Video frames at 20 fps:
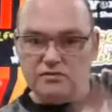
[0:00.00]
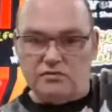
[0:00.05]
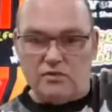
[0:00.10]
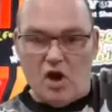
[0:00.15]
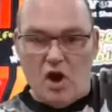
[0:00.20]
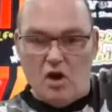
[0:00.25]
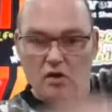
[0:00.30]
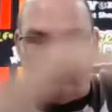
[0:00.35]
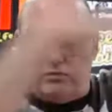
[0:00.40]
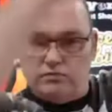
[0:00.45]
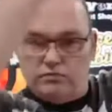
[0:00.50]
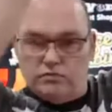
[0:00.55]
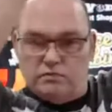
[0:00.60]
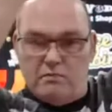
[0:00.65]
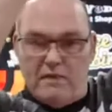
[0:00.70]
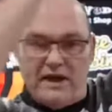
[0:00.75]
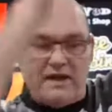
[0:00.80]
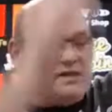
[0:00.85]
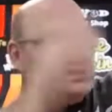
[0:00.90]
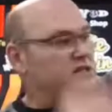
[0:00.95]
or
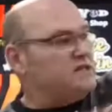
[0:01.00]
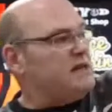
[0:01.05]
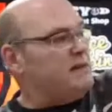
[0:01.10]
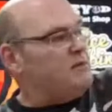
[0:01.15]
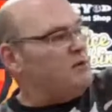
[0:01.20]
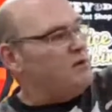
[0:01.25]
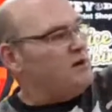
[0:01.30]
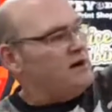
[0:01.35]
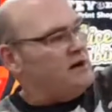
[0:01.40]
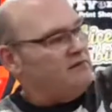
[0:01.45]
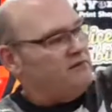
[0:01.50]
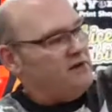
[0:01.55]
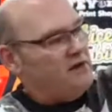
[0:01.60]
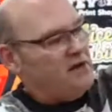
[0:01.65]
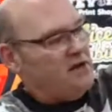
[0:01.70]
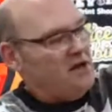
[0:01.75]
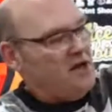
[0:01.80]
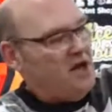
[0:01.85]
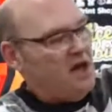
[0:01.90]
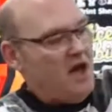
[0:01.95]
main stem or whatever.
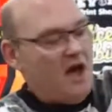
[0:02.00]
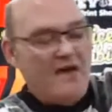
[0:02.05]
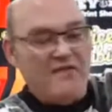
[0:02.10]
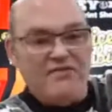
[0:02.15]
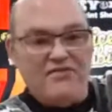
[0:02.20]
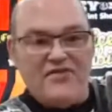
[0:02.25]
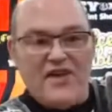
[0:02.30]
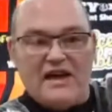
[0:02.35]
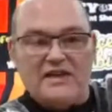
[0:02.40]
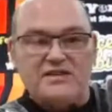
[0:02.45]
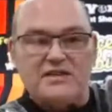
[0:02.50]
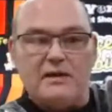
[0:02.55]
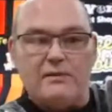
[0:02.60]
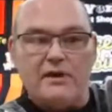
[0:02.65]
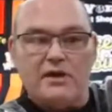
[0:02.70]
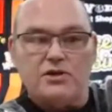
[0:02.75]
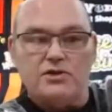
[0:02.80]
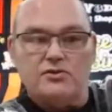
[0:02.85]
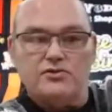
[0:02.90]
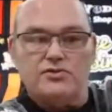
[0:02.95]
And that's how
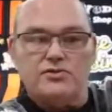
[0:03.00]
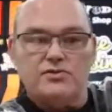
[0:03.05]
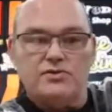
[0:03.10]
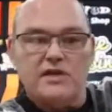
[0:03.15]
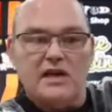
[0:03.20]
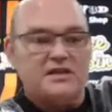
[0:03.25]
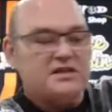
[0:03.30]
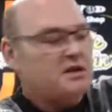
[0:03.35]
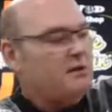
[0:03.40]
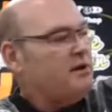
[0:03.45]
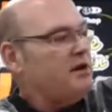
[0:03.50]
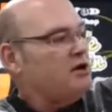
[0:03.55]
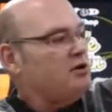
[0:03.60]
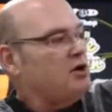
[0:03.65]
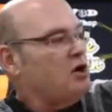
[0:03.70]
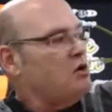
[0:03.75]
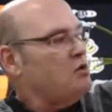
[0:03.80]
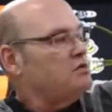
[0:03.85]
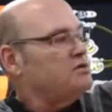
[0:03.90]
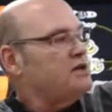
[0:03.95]
it does, that's how it
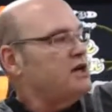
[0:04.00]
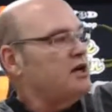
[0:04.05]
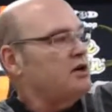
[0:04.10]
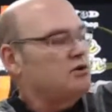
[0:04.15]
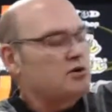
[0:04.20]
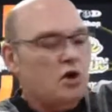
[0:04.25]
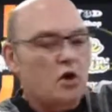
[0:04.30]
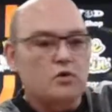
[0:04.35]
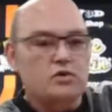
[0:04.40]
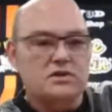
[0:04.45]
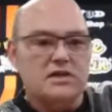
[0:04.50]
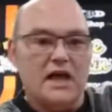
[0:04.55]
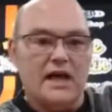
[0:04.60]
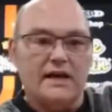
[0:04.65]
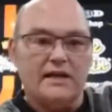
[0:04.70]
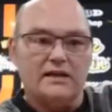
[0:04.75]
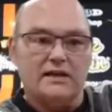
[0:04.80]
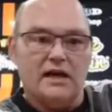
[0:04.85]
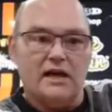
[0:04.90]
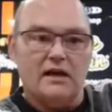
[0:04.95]
grows. It grows
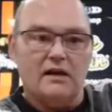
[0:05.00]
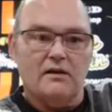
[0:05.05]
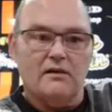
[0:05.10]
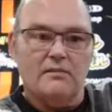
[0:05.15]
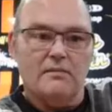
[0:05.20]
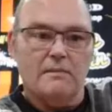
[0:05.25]
like that.